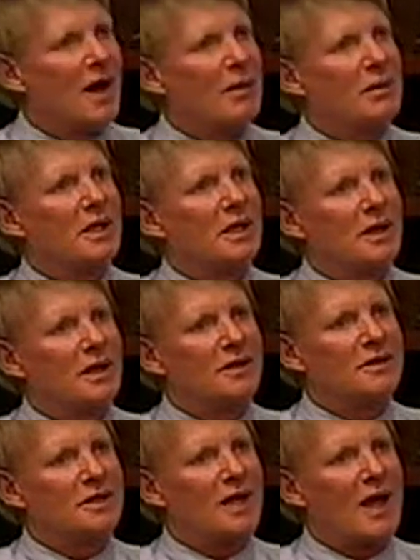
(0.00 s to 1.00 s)
I
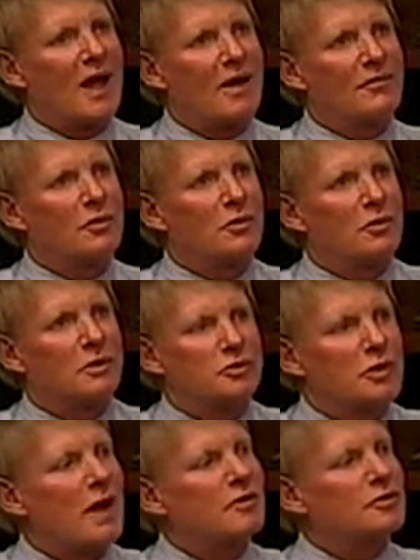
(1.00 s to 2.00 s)
mean, do you have, what
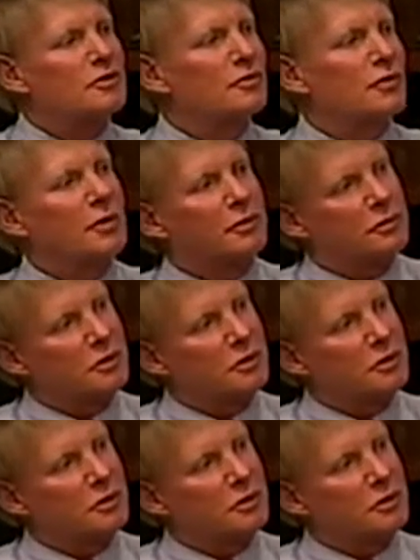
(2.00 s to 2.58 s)
drives you forward?